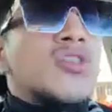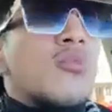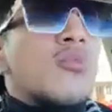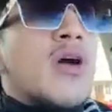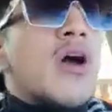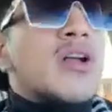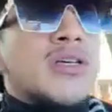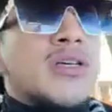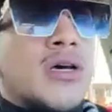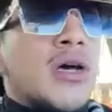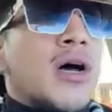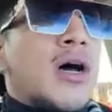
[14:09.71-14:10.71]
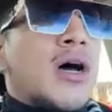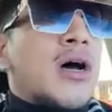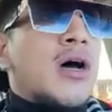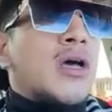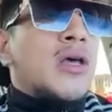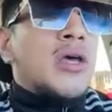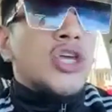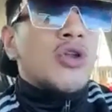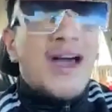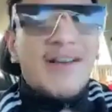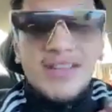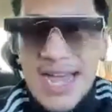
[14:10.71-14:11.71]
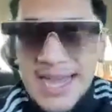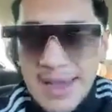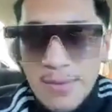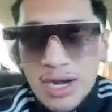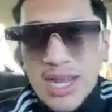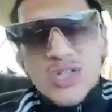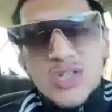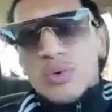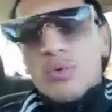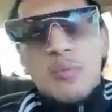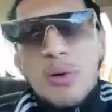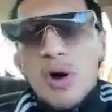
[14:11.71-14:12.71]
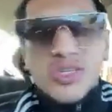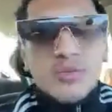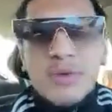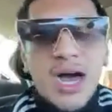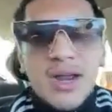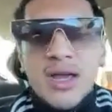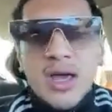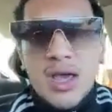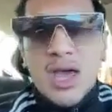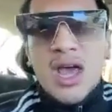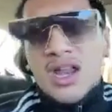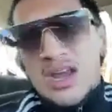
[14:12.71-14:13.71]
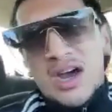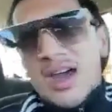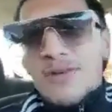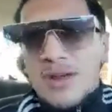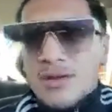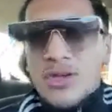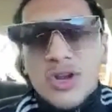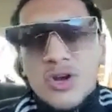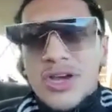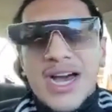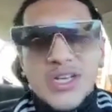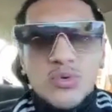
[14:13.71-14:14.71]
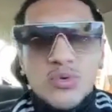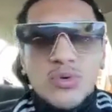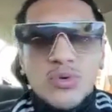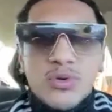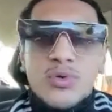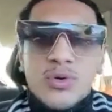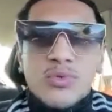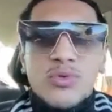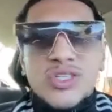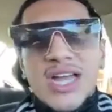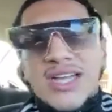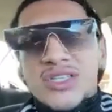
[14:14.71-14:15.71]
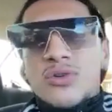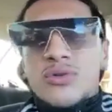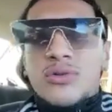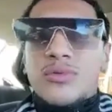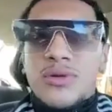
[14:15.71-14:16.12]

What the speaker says: we are to having that game released, we will post about it, and you guys will stay tuned.